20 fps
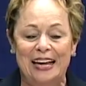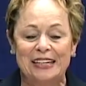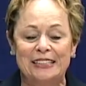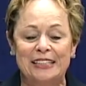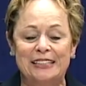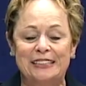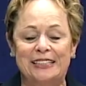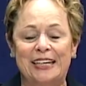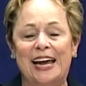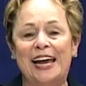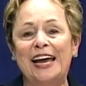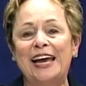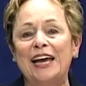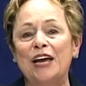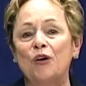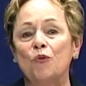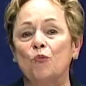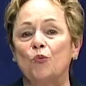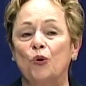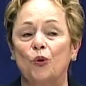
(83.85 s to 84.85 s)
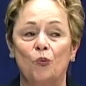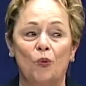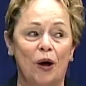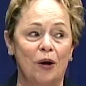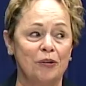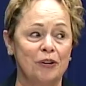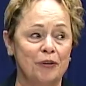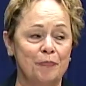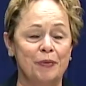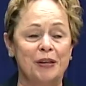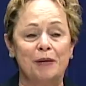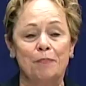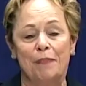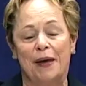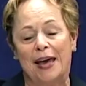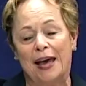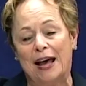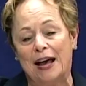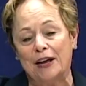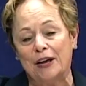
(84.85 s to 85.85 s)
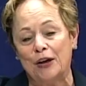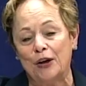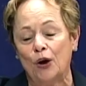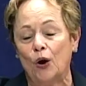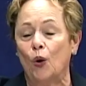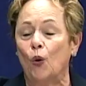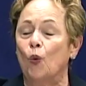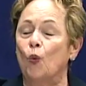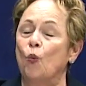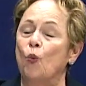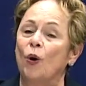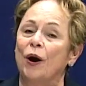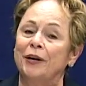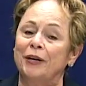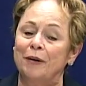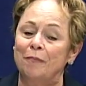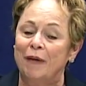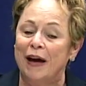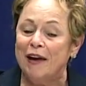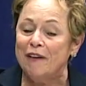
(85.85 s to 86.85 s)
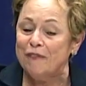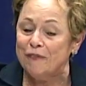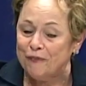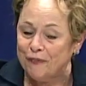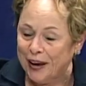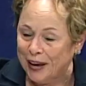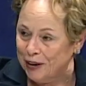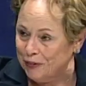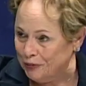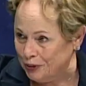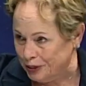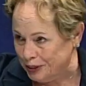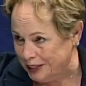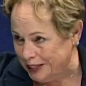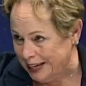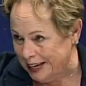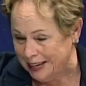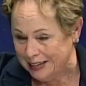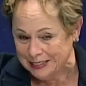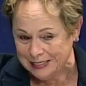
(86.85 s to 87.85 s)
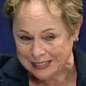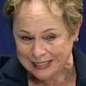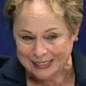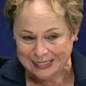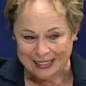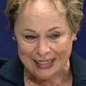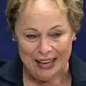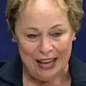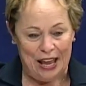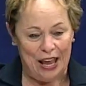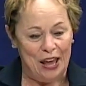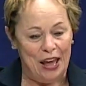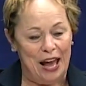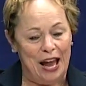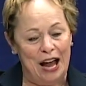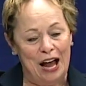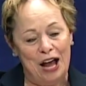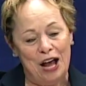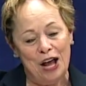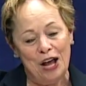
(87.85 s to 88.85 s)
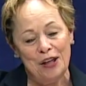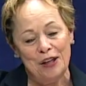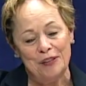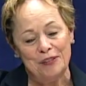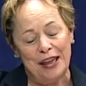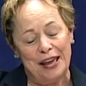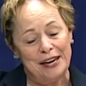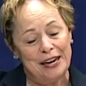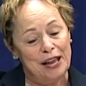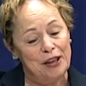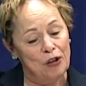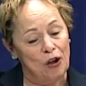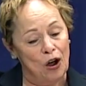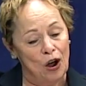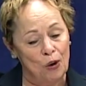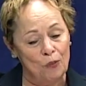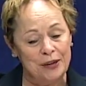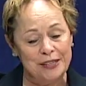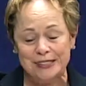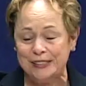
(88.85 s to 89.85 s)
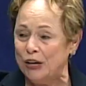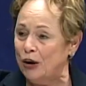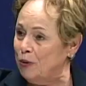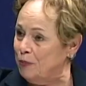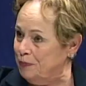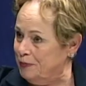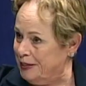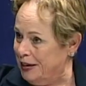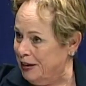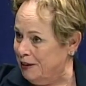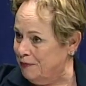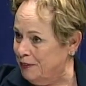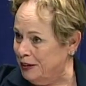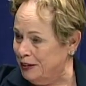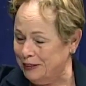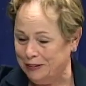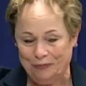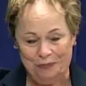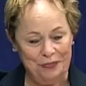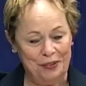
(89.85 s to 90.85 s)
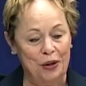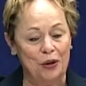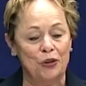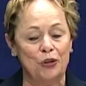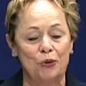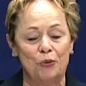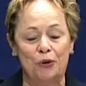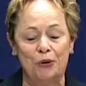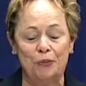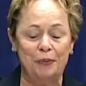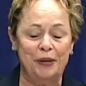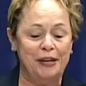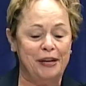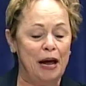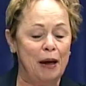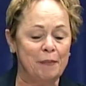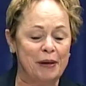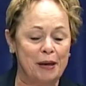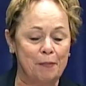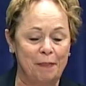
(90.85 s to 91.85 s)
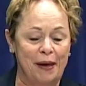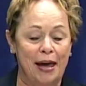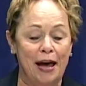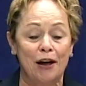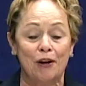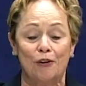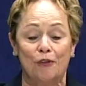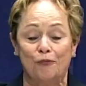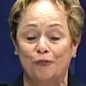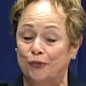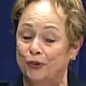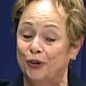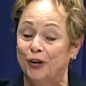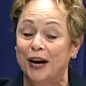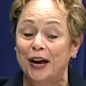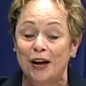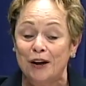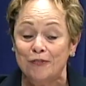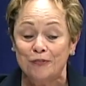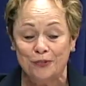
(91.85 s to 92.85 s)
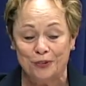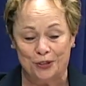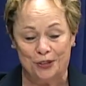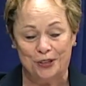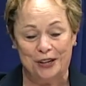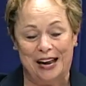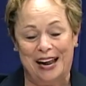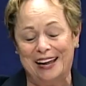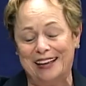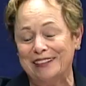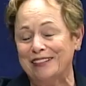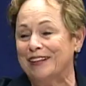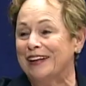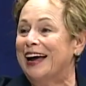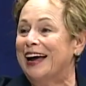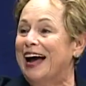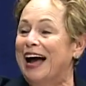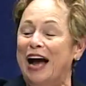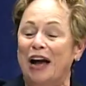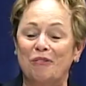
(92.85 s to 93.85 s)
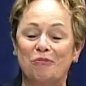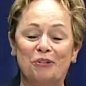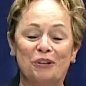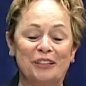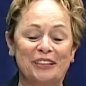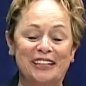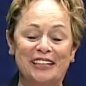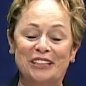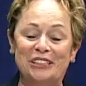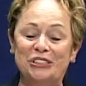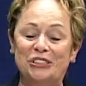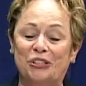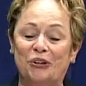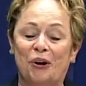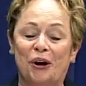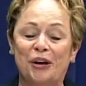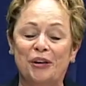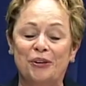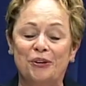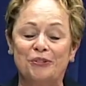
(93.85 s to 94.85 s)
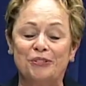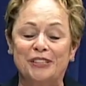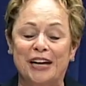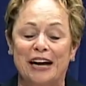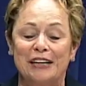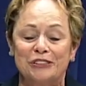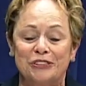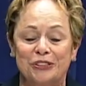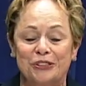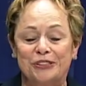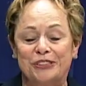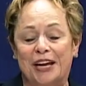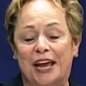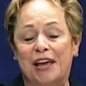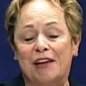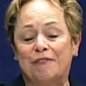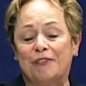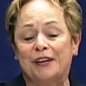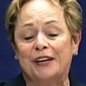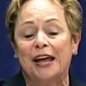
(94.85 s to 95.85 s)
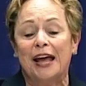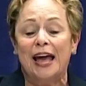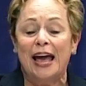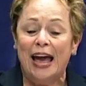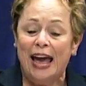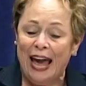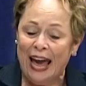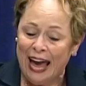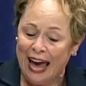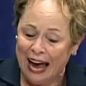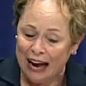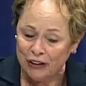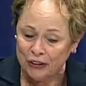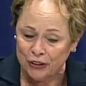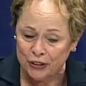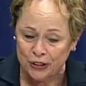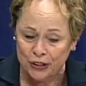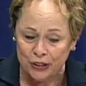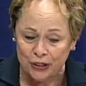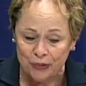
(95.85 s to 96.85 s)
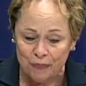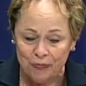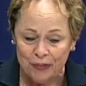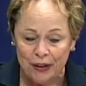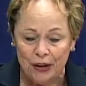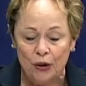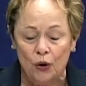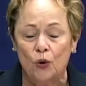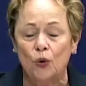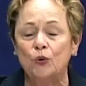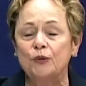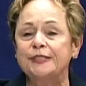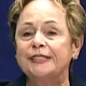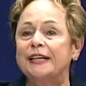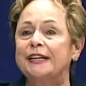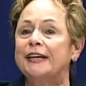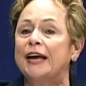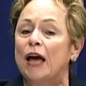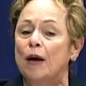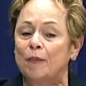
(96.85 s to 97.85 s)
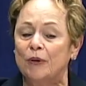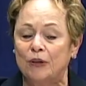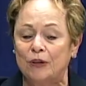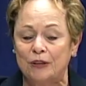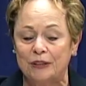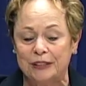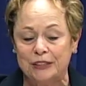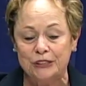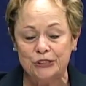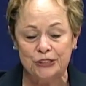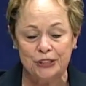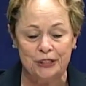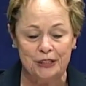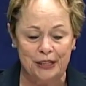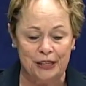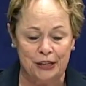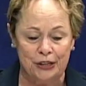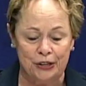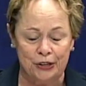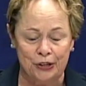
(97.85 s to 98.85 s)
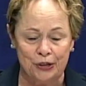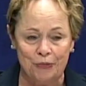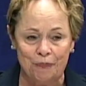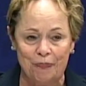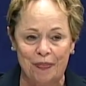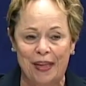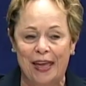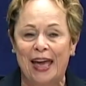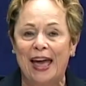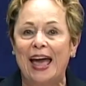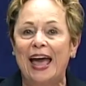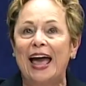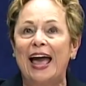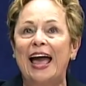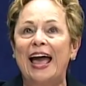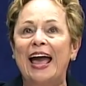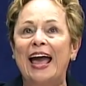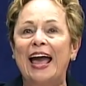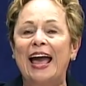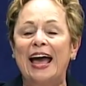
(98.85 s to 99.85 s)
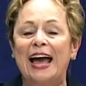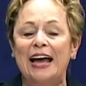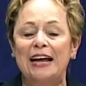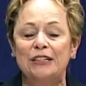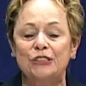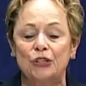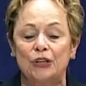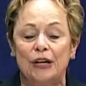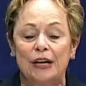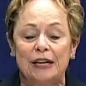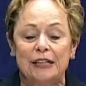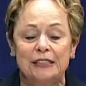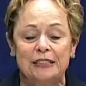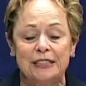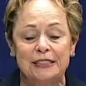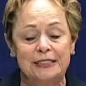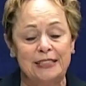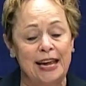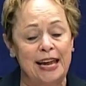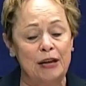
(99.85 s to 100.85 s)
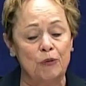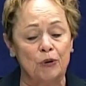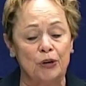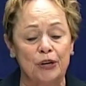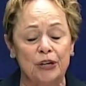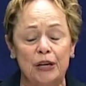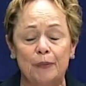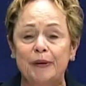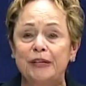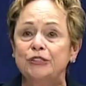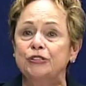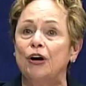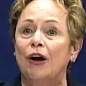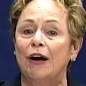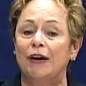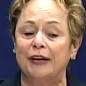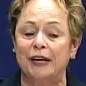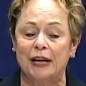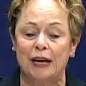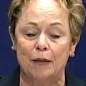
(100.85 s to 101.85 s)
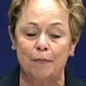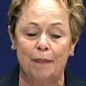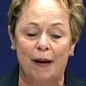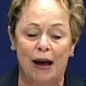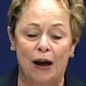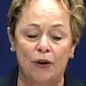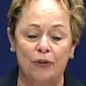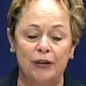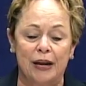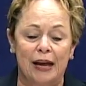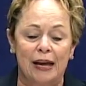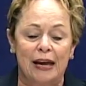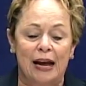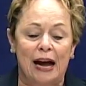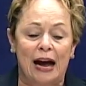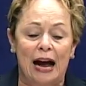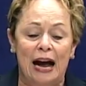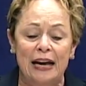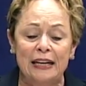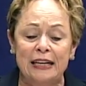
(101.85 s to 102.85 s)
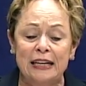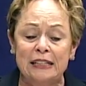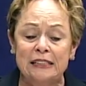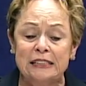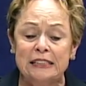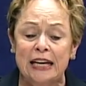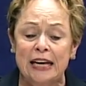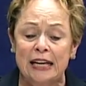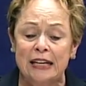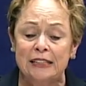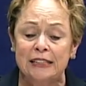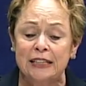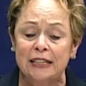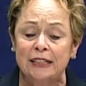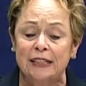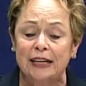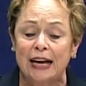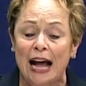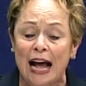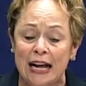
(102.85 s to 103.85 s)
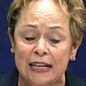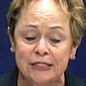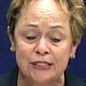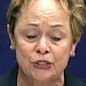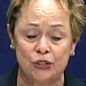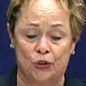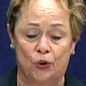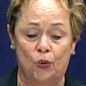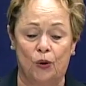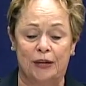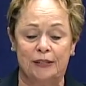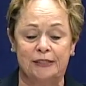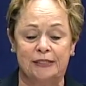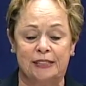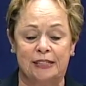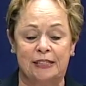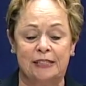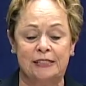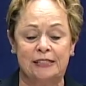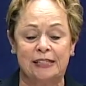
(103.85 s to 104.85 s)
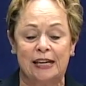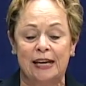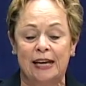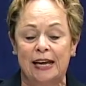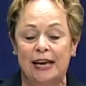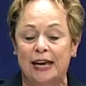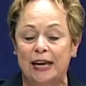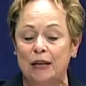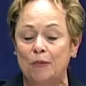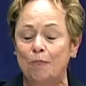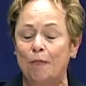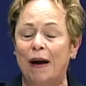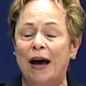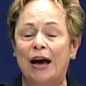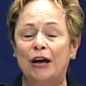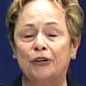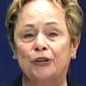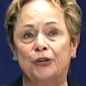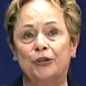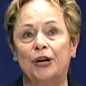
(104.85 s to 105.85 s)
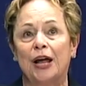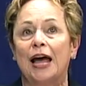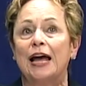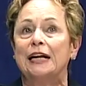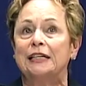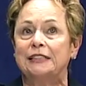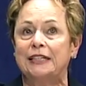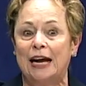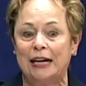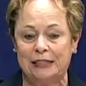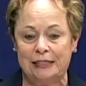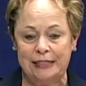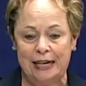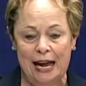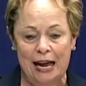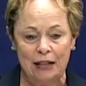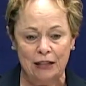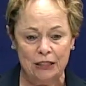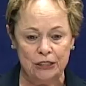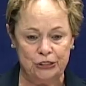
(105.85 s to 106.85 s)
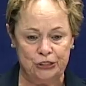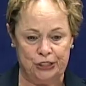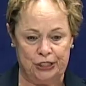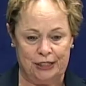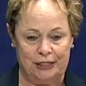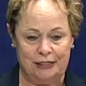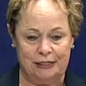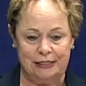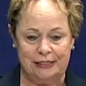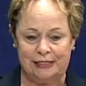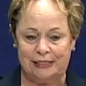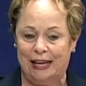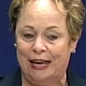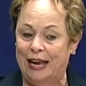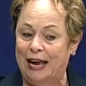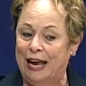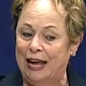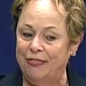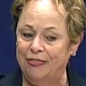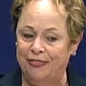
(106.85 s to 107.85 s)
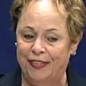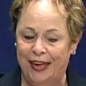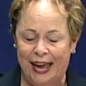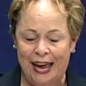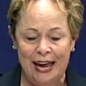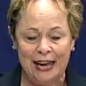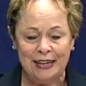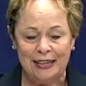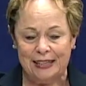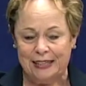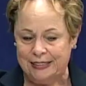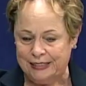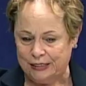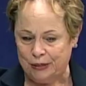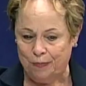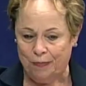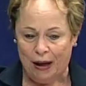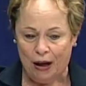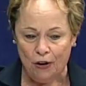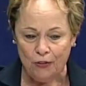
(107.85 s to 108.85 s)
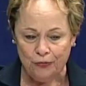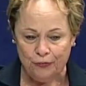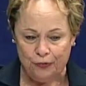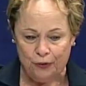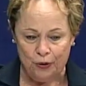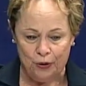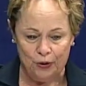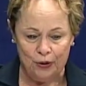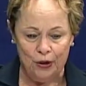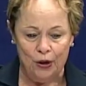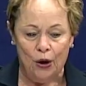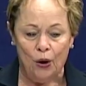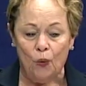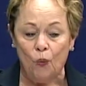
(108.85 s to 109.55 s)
Today we're welcoming back one of my favorite guests, uh, and I always hope, David, you will be coming back forever. I, I really enjoy you, Dr. David Hacker, who's a chemical engineer, and today we're going to be talking about unintended consequences in modern technologies. That is a mouthful.